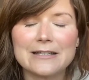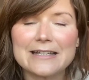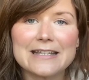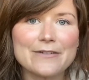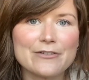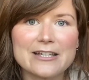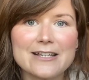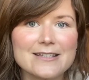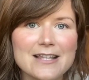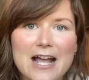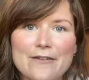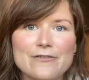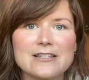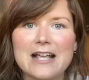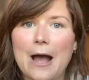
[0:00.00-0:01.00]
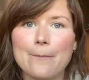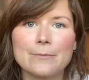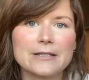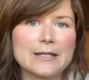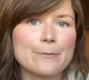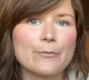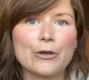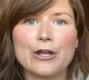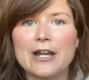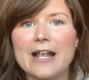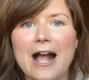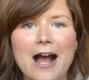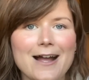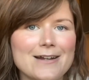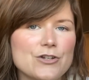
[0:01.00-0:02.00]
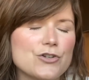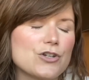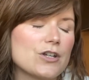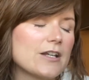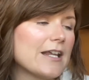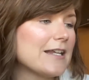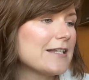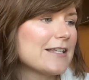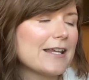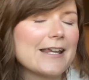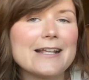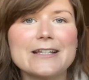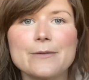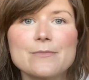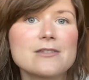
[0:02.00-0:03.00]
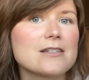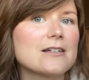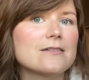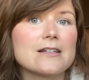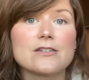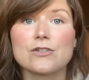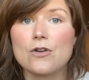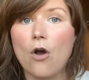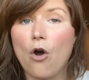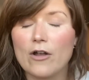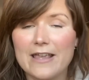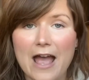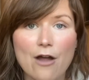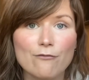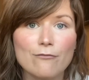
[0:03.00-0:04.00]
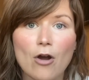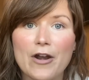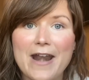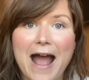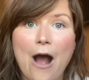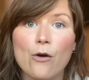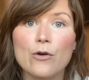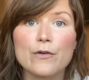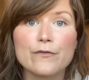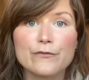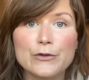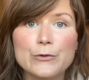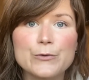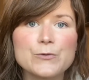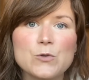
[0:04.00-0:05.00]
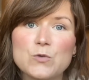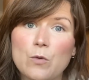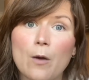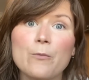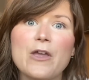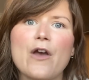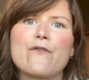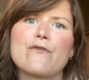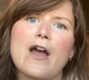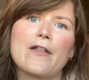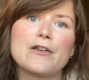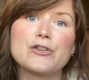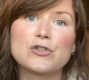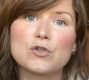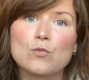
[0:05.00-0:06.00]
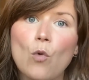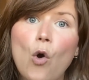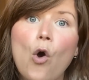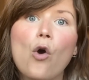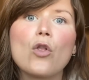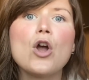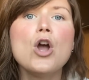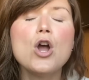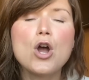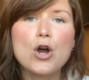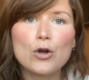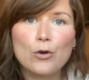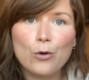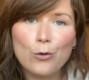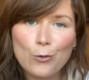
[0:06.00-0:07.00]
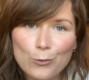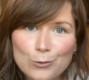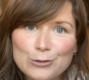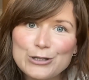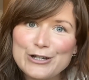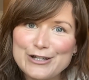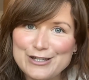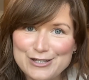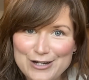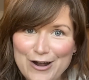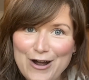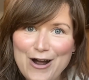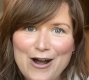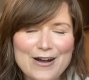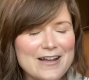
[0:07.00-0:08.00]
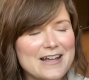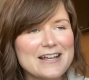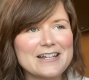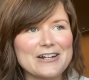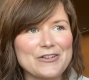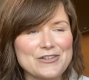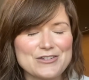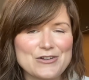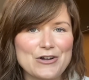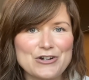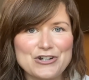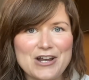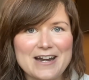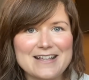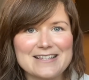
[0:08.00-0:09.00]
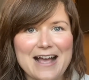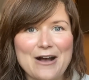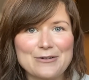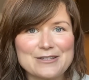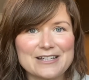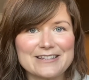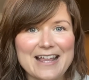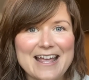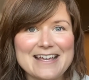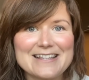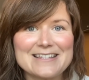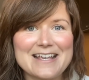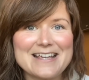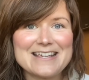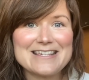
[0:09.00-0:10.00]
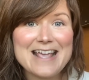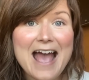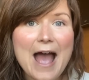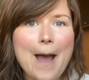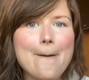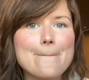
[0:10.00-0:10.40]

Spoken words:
living its life. It's happily burning hydrogen into helium still. It's not yet run out of fuel, so it's probably a fairly small, cooler star, you know, that's not shed its outer layers yet.